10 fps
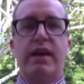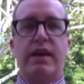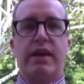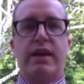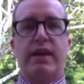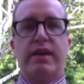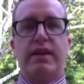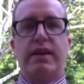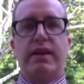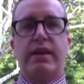Uh,
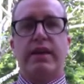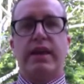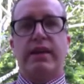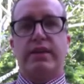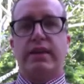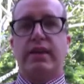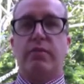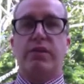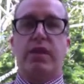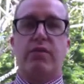he actually
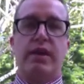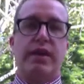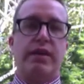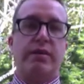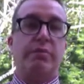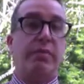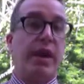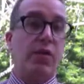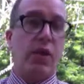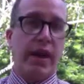comes out in a
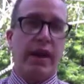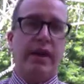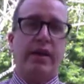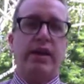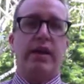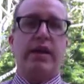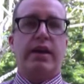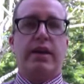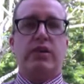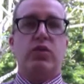big way
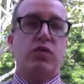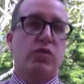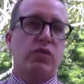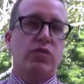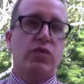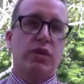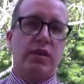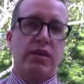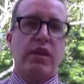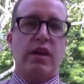to his whole
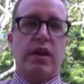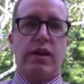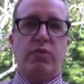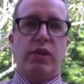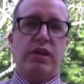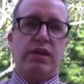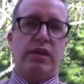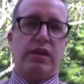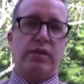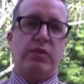school, which
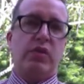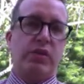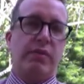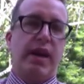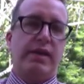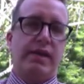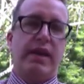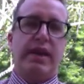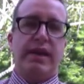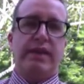you can imagine
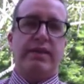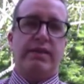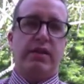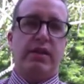has